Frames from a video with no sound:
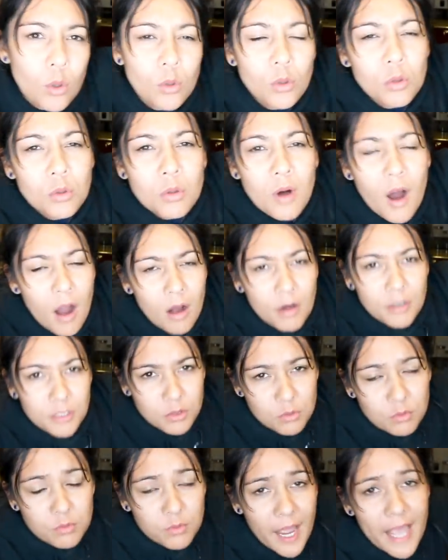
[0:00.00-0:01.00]
Oh, are
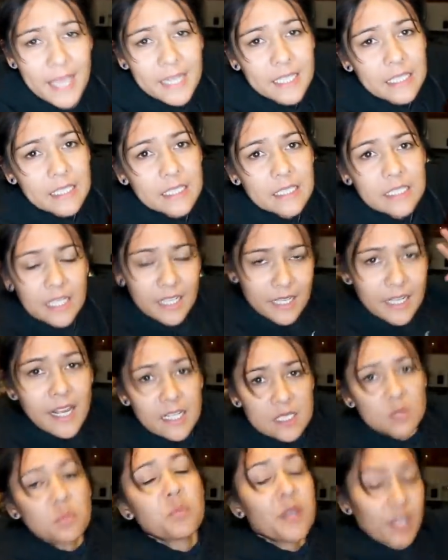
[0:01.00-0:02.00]
you ready? It
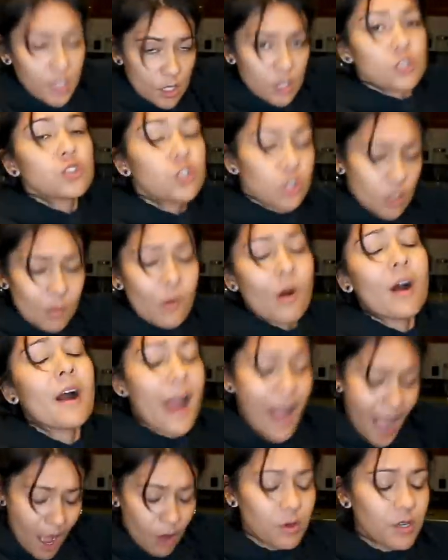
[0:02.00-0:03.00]
has been two more
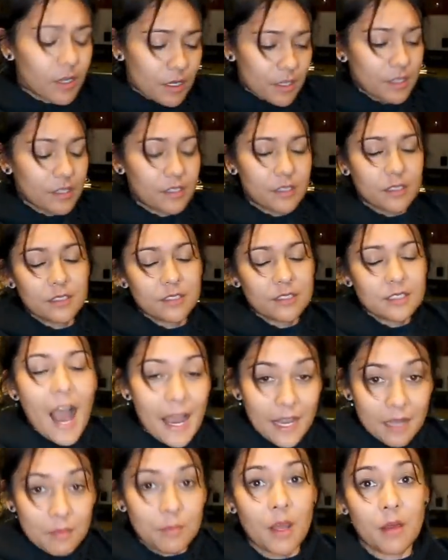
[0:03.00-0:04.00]
hours.
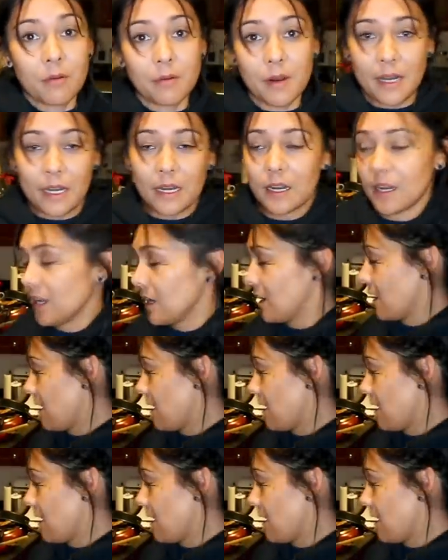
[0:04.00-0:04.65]
I am not ready.